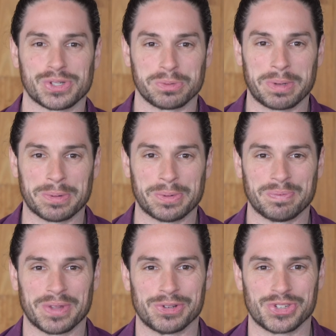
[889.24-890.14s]
Choose people
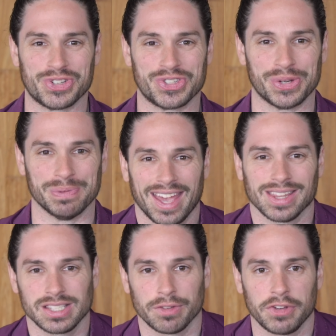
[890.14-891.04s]
who choose you. Hey,
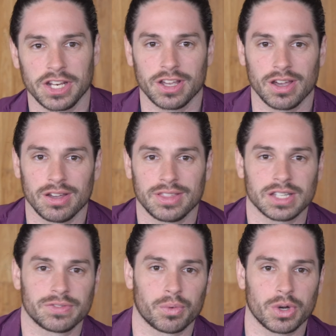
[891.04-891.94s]
that's the video.
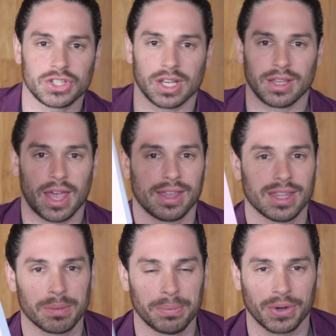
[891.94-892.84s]
Thanks for watching, and
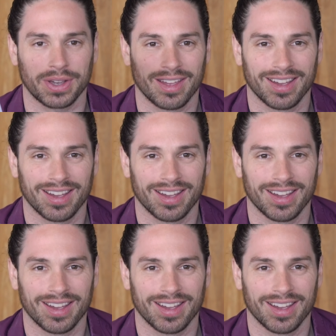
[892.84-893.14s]
get the book.